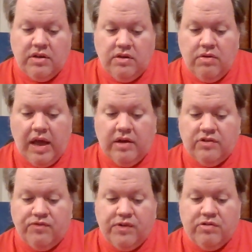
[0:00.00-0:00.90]
new
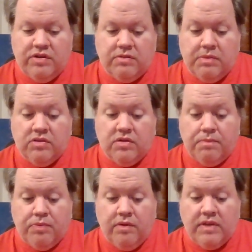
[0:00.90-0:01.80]
house for Christmas to
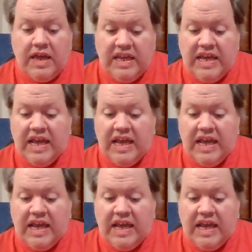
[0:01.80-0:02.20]
prove that he